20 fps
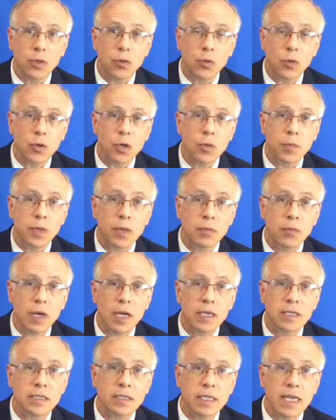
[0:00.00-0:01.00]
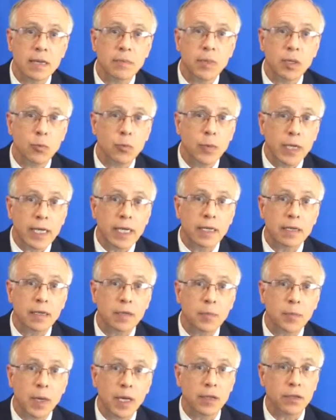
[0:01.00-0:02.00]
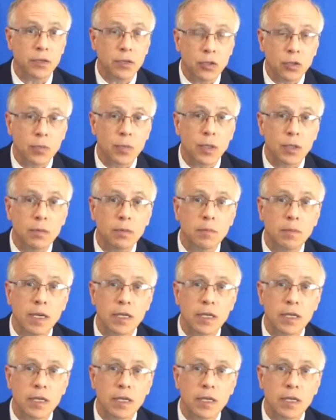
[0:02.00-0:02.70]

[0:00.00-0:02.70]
chordoma arises can be weakened by the tumor,